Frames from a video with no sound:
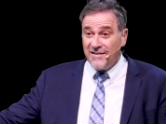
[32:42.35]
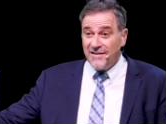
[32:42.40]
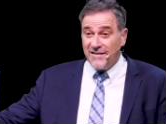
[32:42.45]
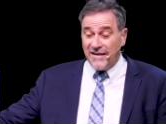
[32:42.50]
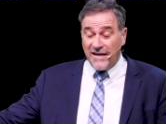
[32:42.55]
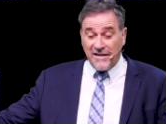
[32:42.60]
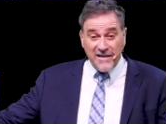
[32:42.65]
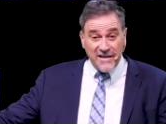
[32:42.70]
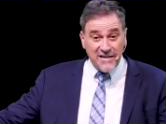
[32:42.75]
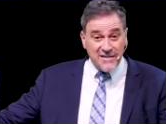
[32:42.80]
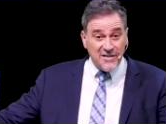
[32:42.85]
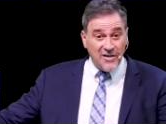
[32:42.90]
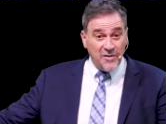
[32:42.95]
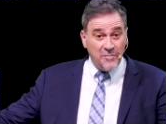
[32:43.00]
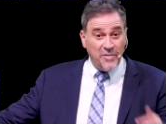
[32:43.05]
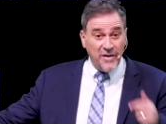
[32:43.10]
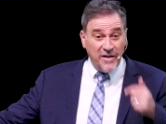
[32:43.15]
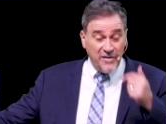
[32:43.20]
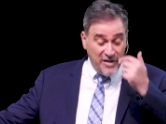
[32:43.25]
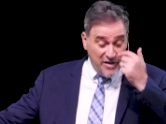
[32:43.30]
Another
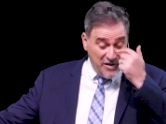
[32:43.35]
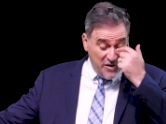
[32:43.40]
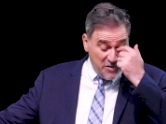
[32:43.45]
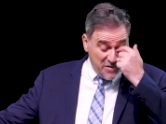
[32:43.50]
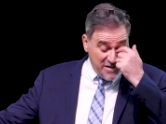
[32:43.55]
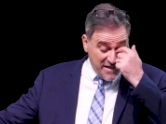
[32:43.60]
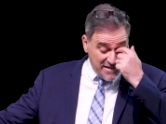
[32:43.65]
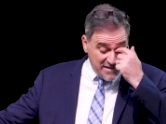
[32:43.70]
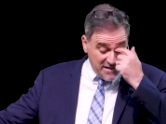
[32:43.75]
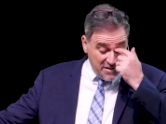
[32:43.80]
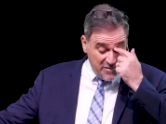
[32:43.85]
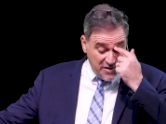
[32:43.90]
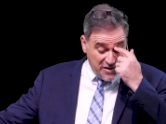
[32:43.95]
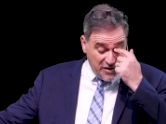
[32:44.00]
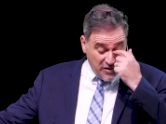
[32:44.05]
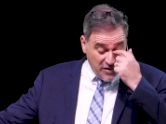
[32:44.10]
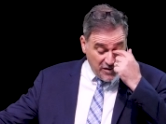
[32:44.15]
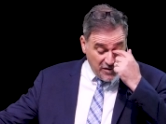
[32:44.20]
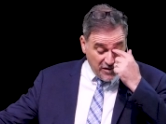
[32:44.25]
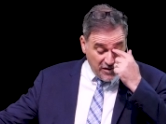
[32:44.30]
example in the New Testament,
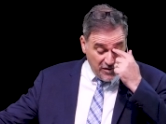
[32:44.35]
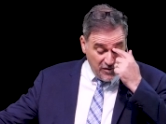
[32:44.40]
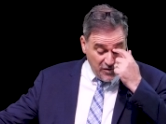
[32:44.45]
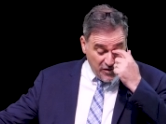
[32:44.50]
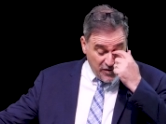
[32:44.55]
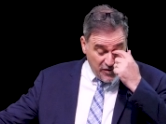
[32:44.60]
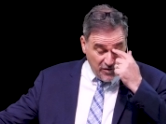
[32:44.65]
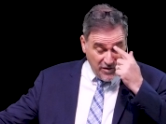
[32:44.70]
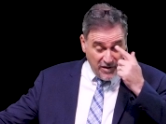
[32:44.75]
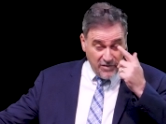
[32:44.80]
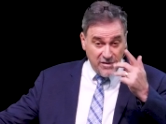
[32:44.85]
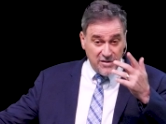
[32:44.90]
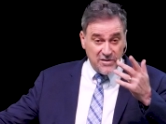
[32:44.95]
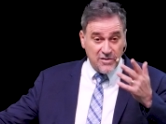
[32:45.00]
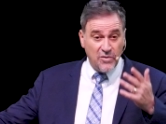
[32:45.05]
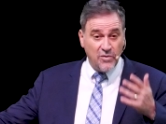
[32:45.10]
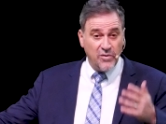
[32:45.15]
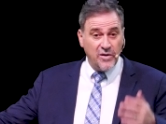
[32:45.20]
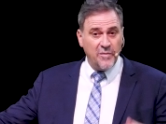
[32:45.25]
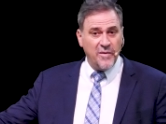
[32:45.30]
you can go look, you know the
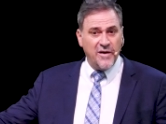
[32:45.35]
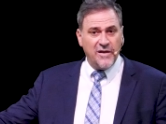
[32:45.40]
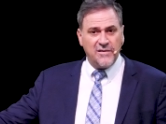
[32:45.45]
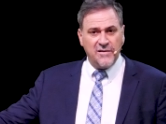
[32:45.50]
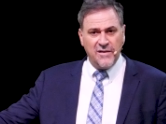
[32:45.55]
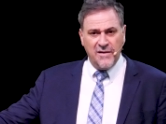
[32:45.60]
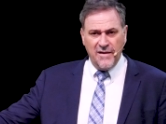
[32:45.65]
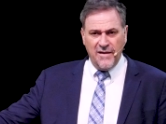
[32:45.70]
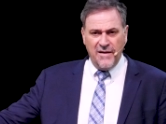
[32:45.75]
story about